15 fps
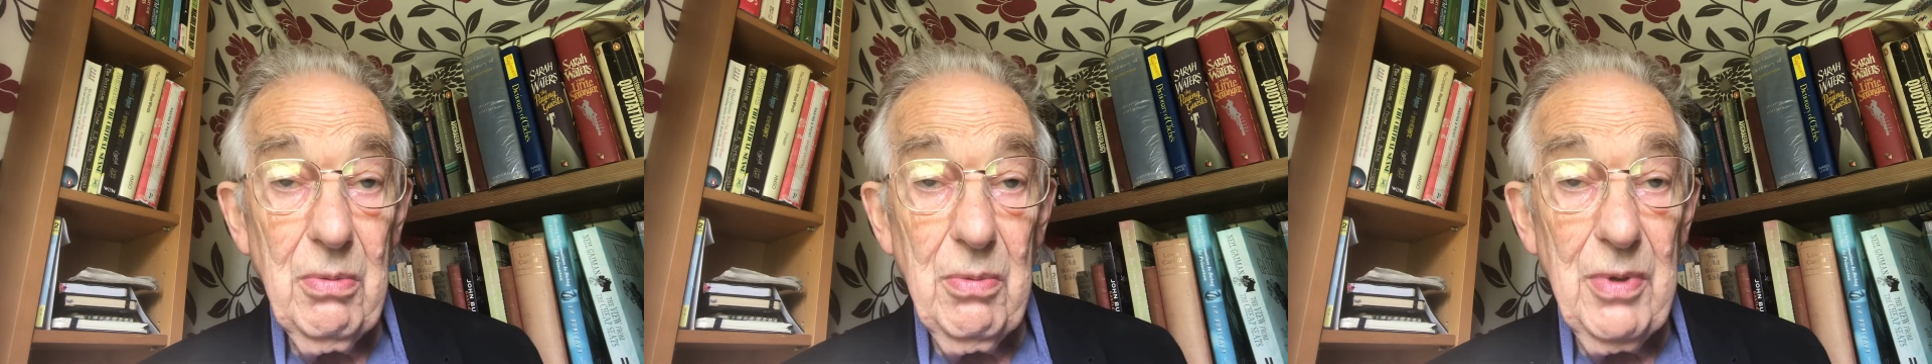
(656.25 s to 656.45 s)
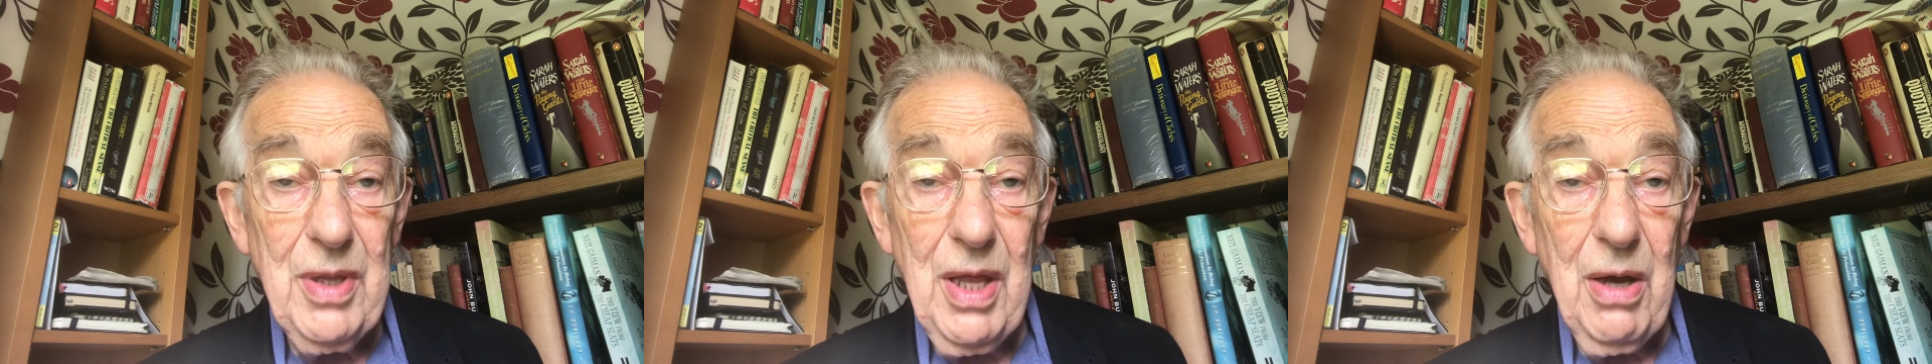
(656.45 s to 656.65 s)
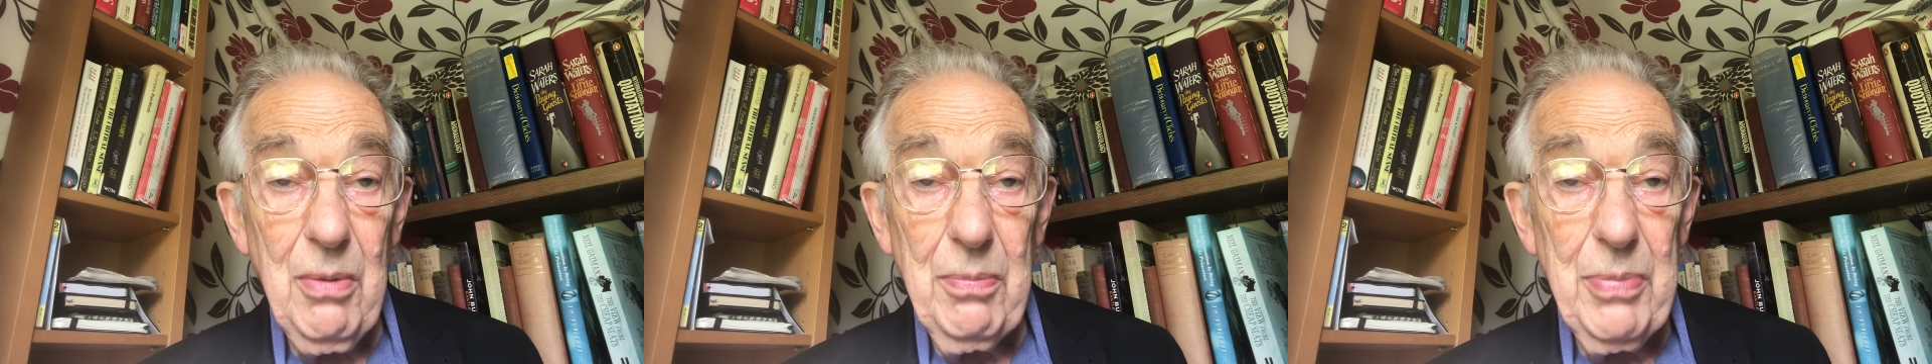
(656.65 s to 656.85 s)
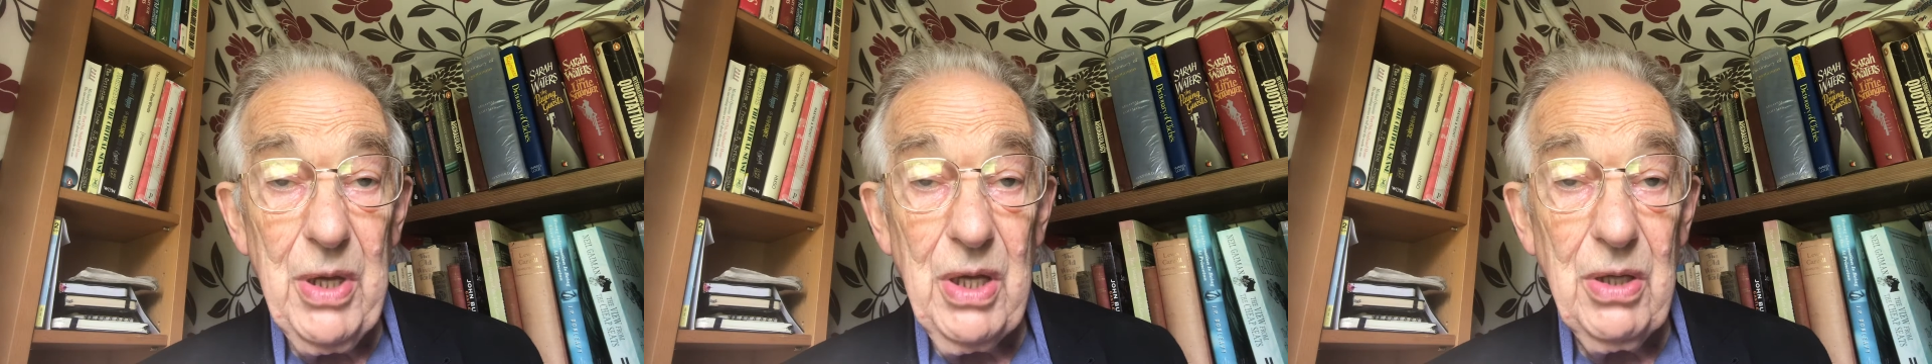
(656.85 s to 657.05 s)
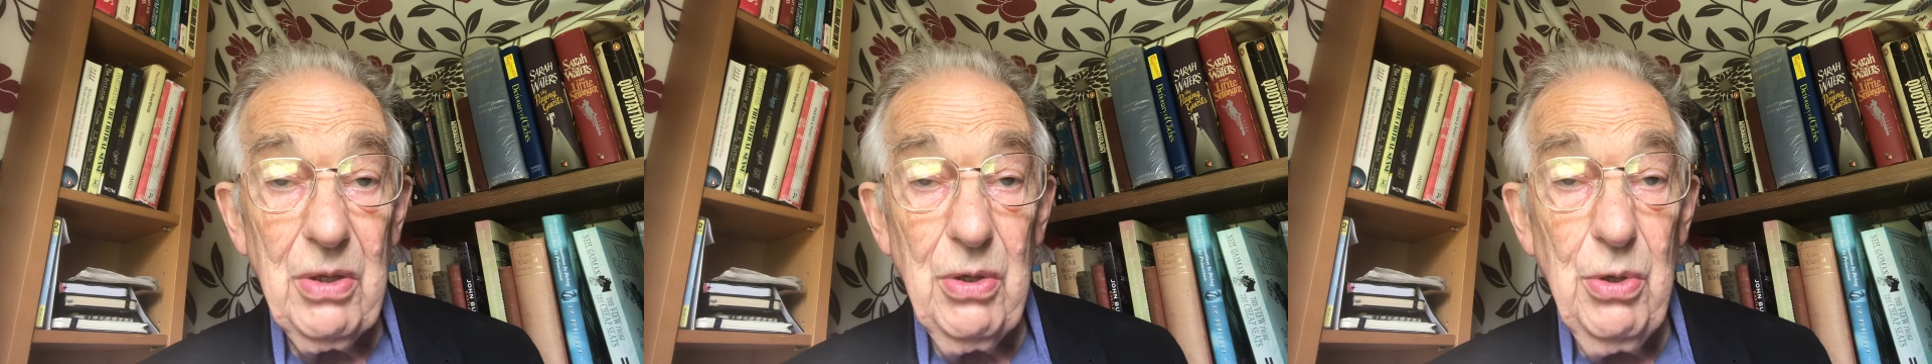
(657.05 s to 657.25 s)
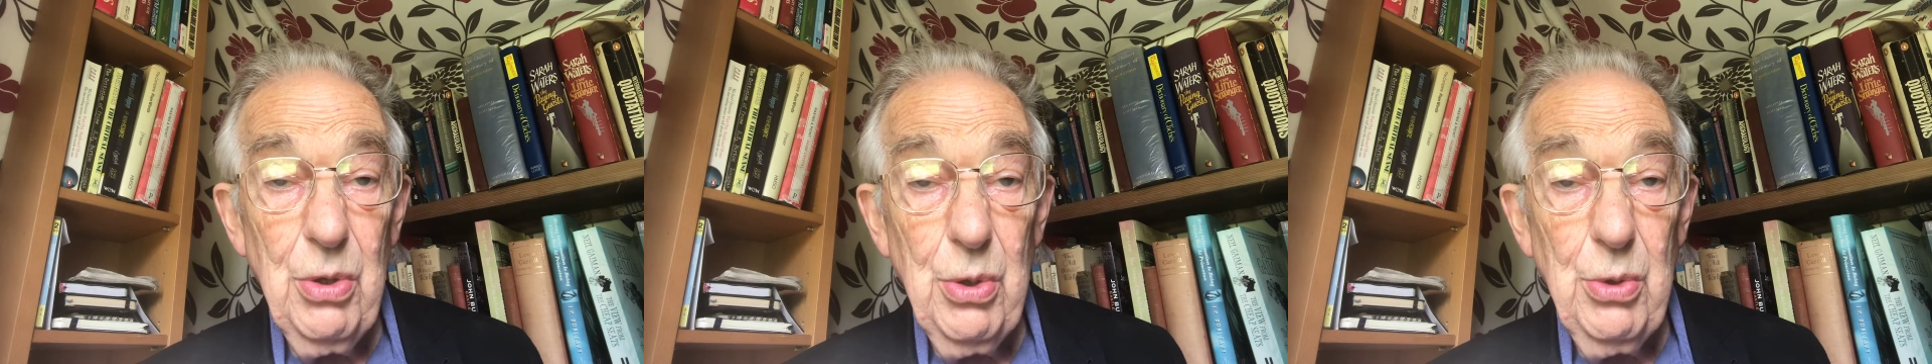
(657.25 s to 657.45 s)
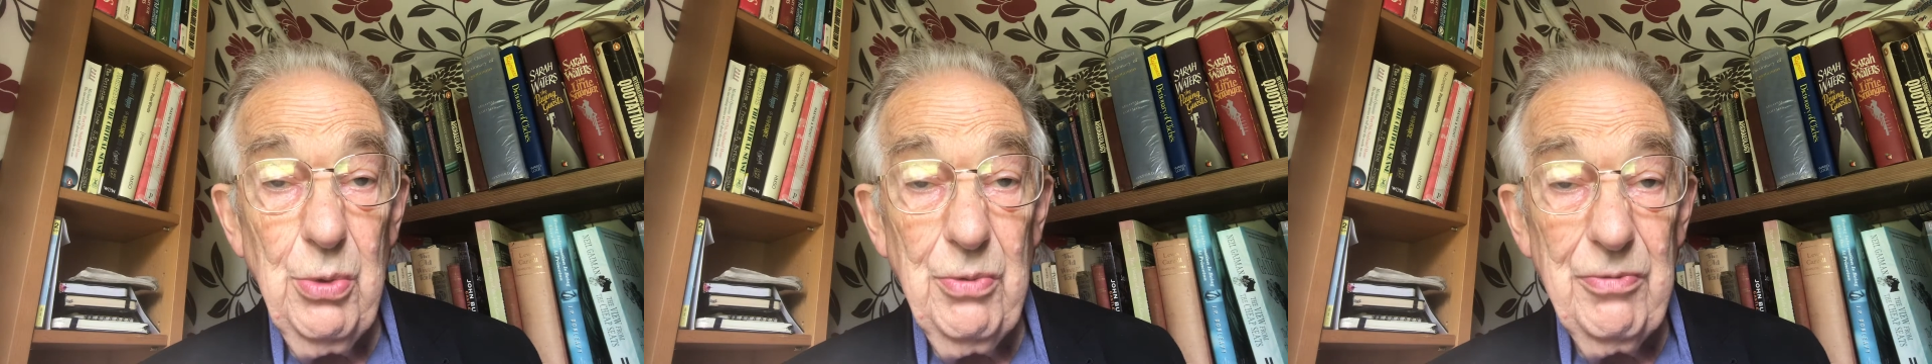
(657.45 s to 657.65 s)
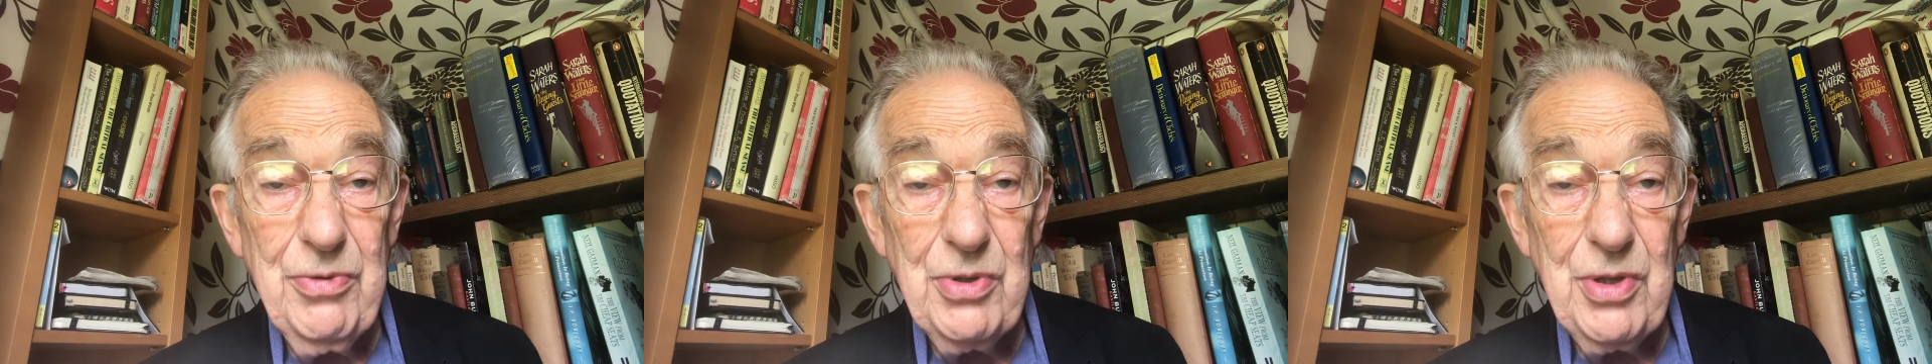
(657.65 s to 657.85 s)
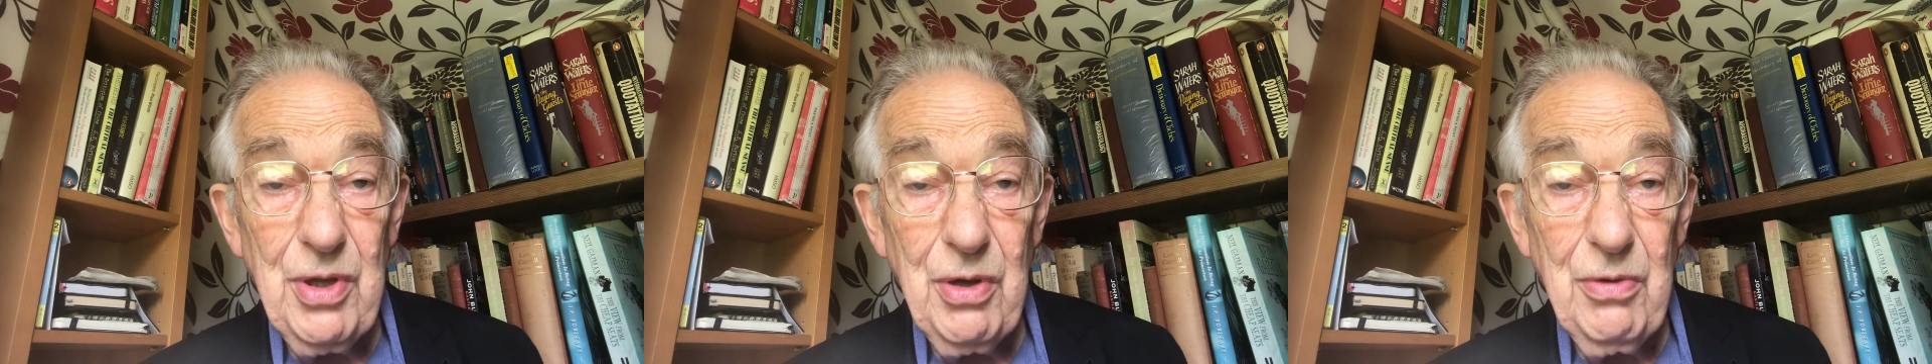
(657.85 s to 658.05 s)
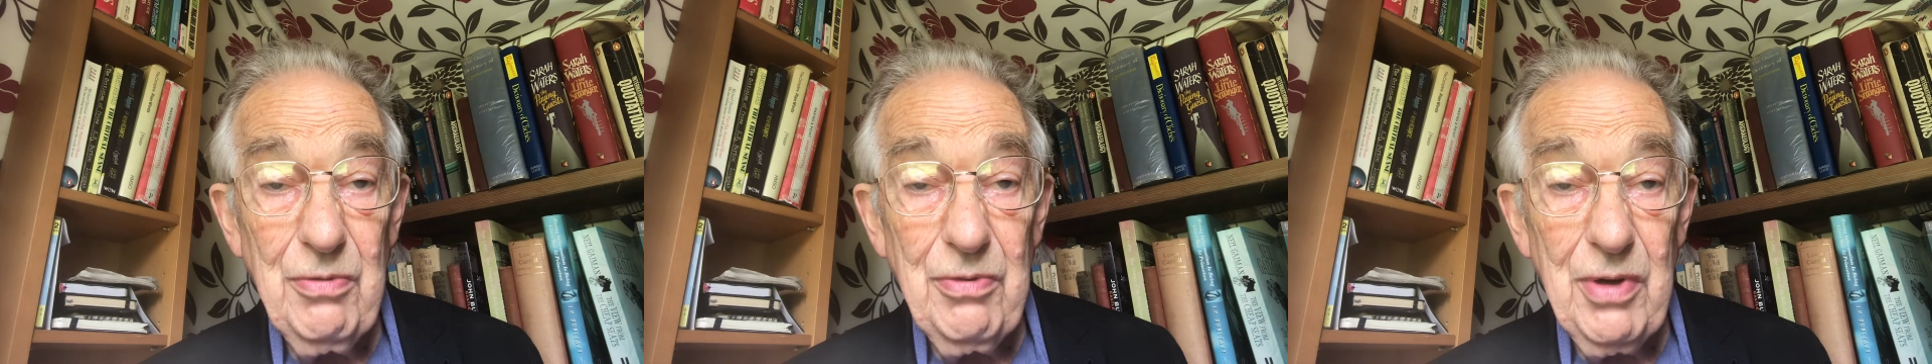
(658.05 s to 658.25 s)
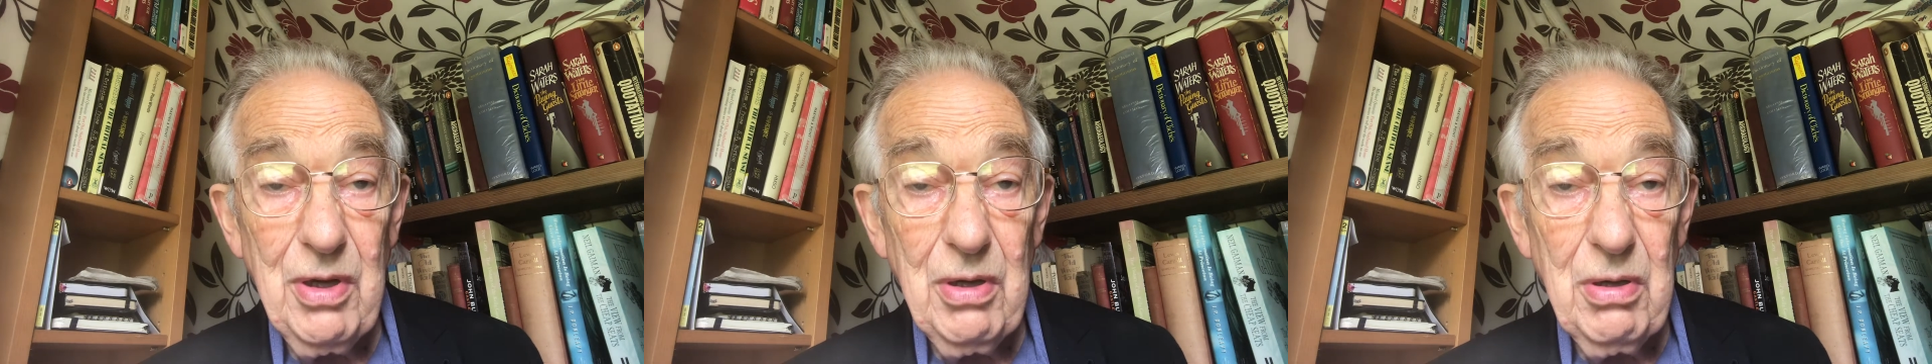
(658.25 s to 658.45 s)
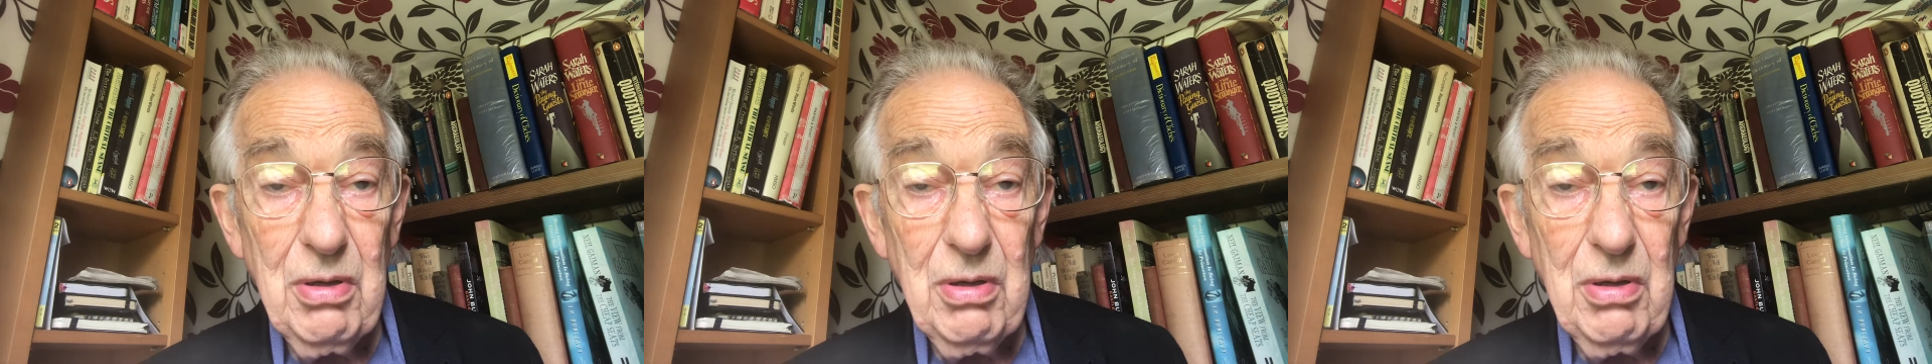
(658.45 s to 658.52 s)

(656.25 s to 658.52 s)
without being hoovered over.